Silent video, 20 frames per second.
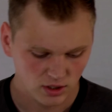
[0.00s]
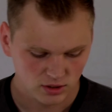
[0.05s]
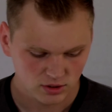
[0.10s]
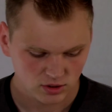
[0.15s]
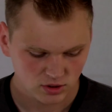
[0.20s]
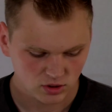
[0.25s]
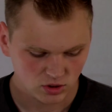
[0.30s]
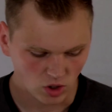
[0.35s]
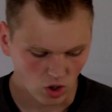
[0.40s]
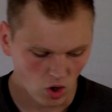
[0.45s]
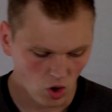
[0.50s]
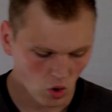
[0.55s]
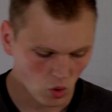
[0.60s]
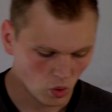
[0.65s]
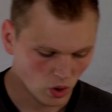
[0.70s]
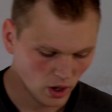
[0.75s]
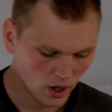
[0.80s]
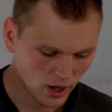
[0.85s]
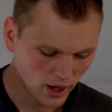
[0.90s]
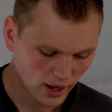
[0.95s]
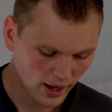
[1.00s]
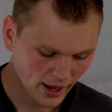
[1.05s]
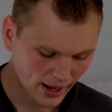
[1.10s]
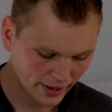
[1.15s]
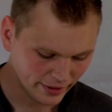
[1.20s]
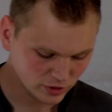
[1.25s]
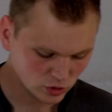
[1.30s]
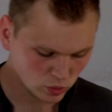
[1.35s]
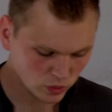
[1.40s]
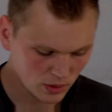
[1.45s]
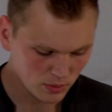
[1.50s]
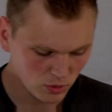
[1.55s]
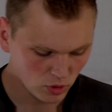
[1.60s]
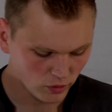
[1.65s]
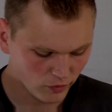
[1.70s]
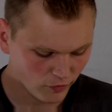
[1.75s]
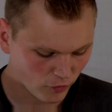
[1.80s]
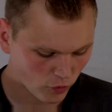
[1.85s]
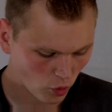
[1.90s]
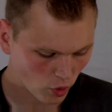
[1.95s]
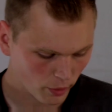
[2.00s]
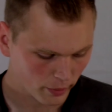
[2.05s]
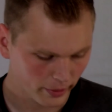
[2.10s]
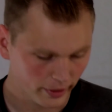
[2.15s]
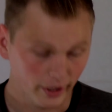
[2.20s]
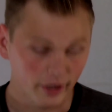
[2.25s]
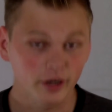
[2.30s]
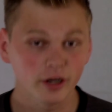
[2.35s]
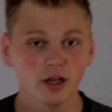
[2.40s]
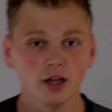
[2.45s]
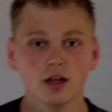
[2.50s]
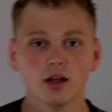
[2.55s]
So as we move forward,